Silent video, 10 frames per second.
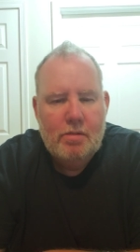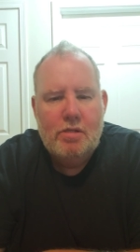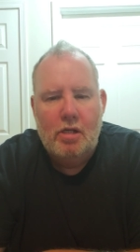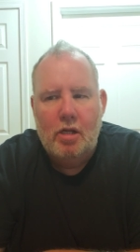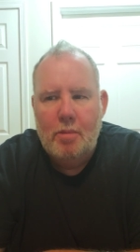
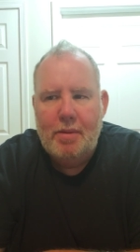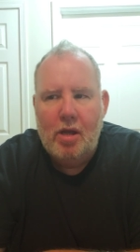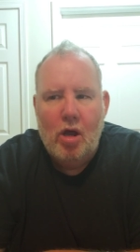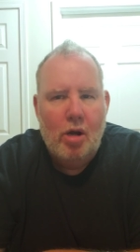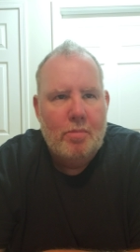It's an Olympic
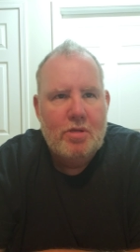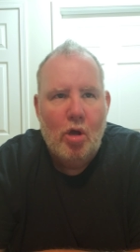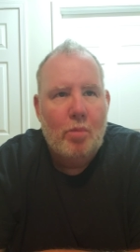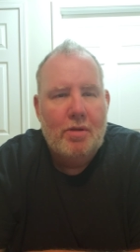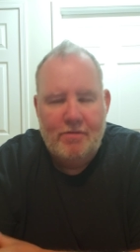Arms
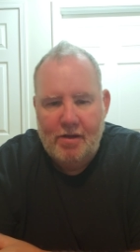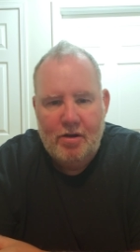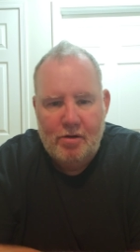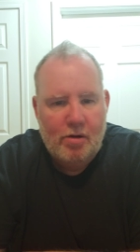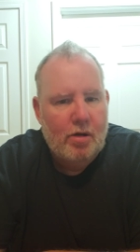Home
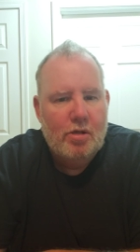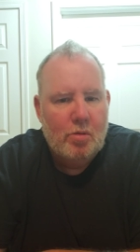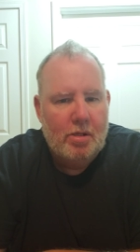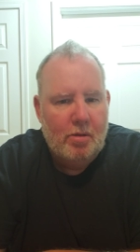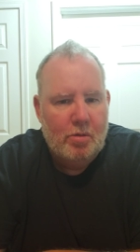Defender, is
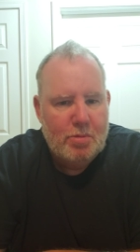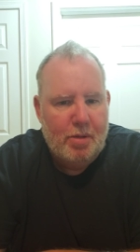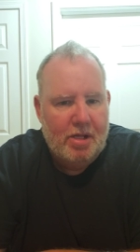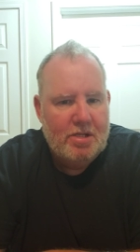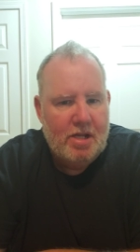what it was
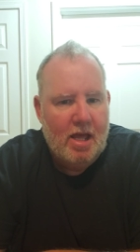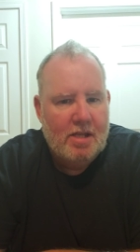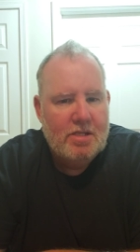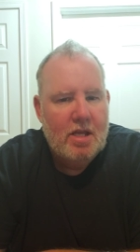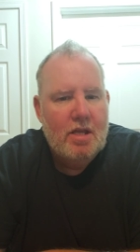pitched
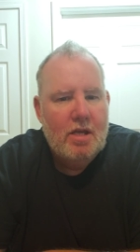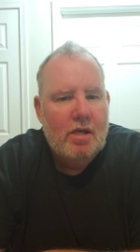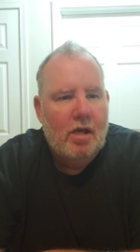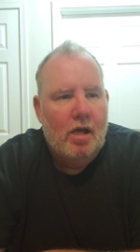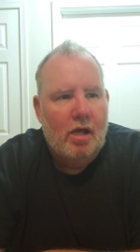as
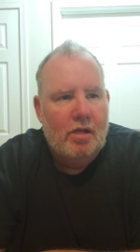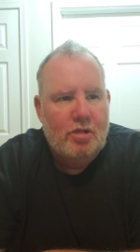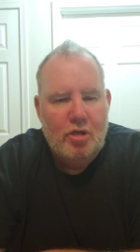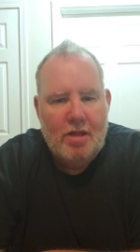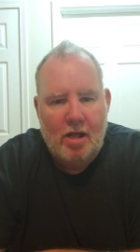in
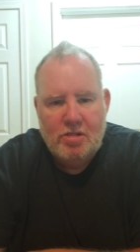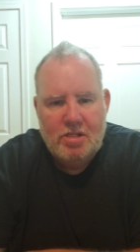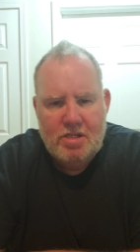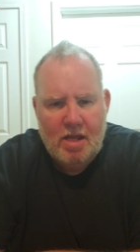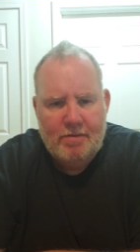
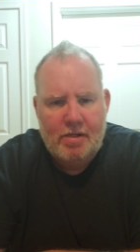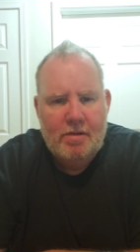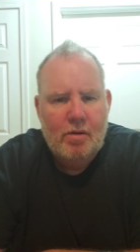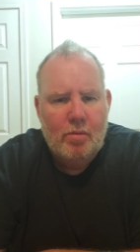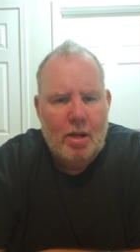2007
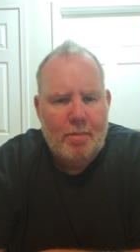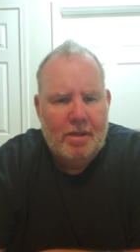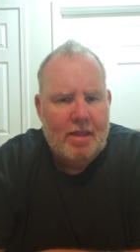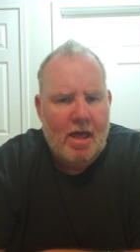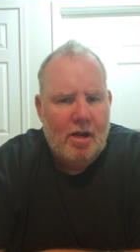when I
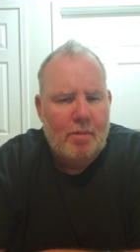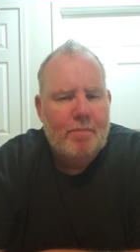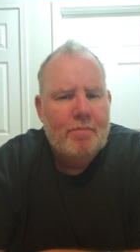picked that up.